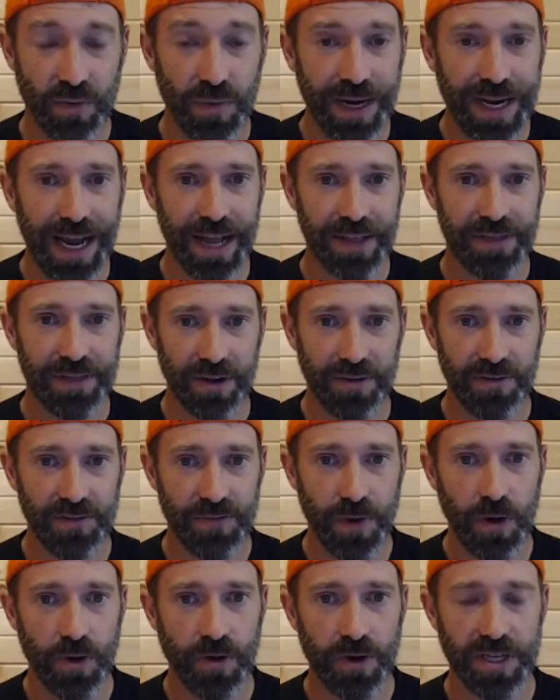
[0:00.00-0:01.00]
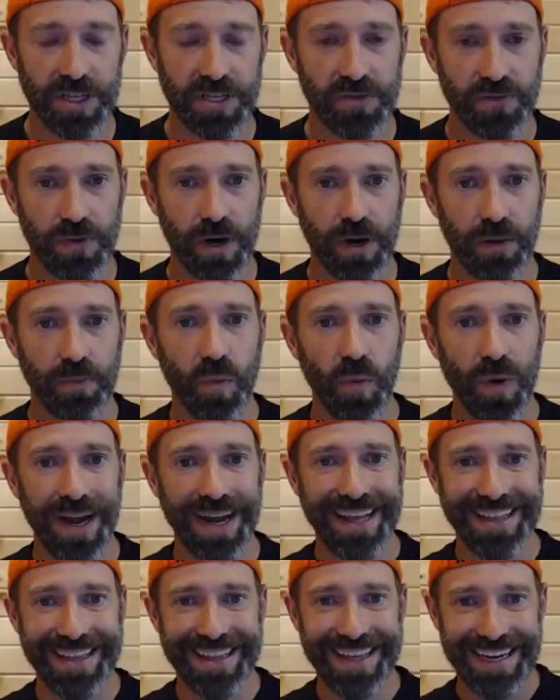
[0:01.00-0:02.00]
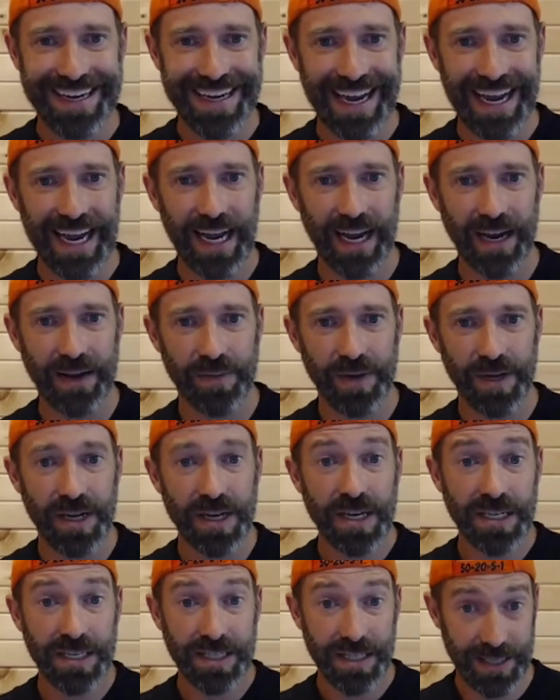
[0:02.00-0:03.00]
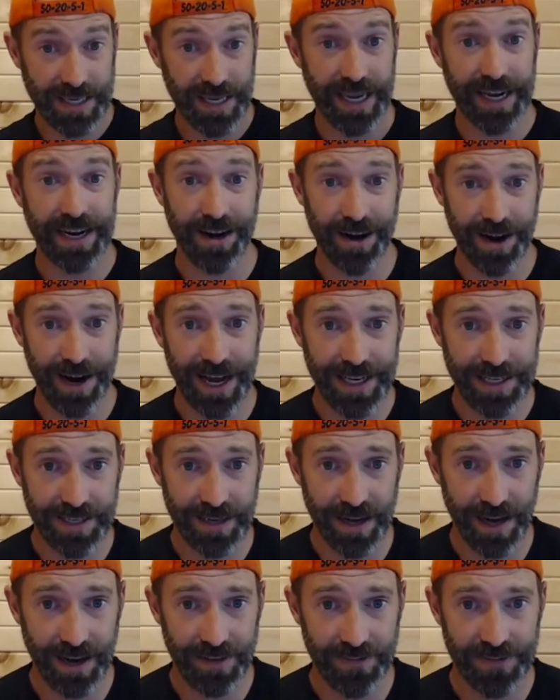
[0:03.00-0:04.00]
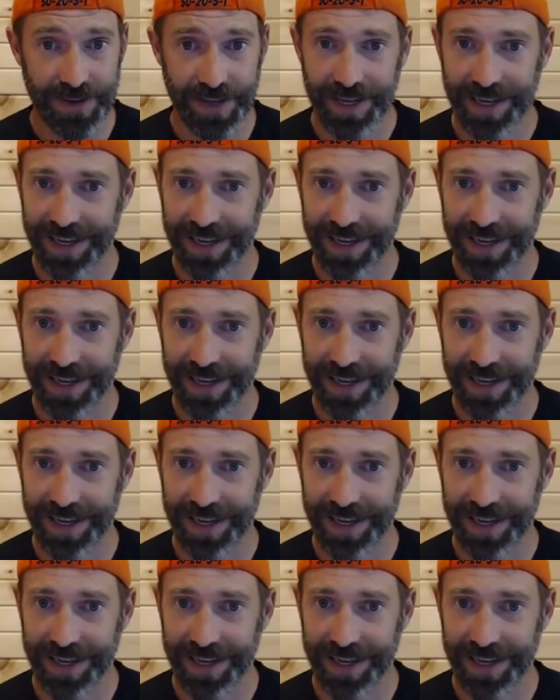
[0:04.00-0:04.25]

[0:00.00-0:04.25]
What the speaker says: we got their focus from winning the game to taking our heads off.